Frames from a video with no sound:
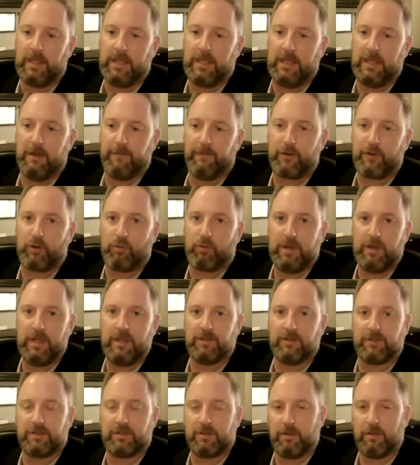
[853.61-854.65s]
give
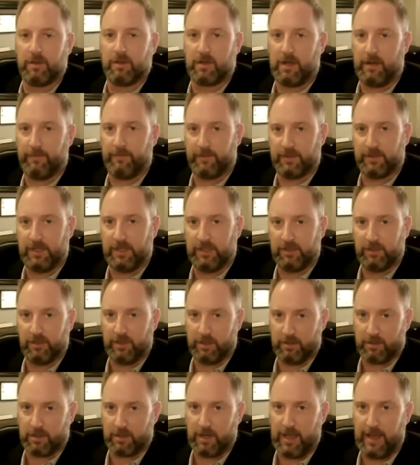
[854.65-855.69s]
credence to the conversation that
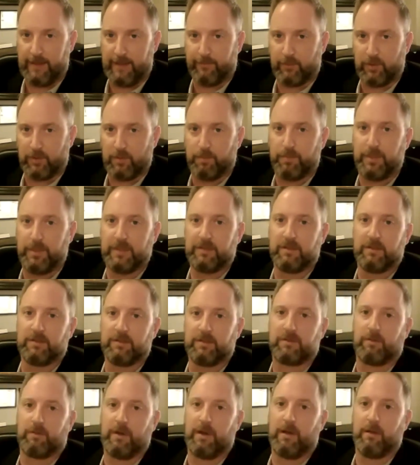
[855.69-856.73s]
you're going to have with the
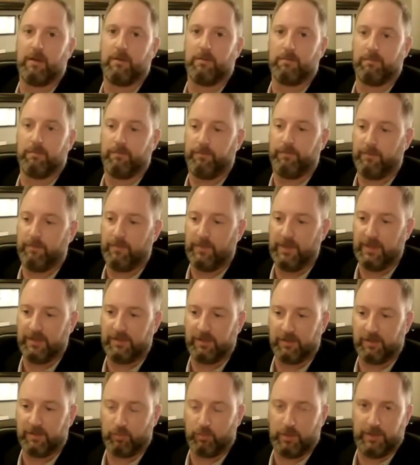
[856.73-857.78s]
business around,
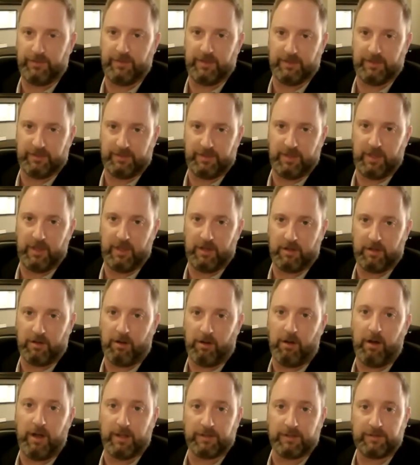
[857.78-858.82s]
this is what this thing
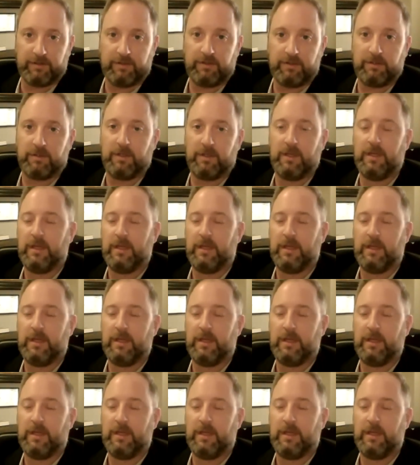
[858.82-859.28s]
costs,